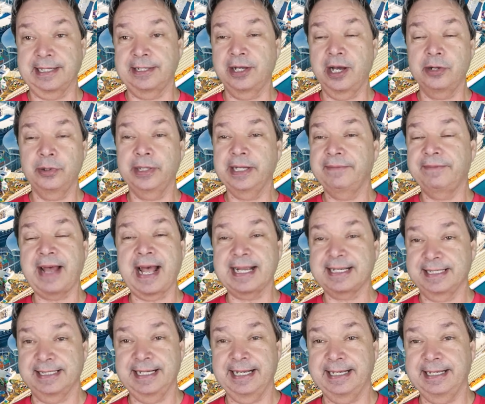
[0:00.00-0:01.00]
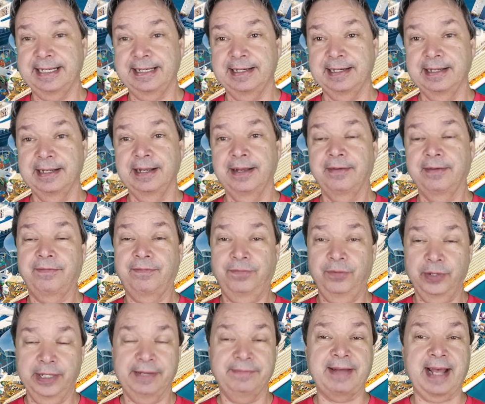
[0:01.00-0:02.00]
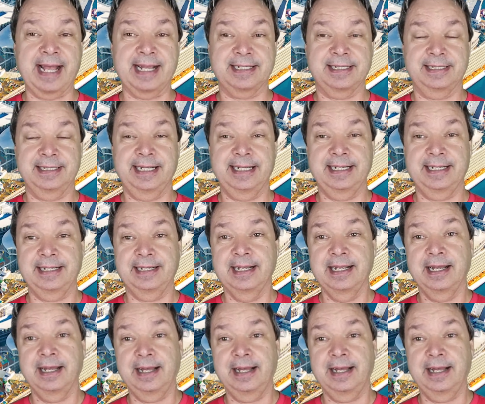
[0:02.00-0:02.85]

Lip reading: And not only vaccinated, fully vaccinated,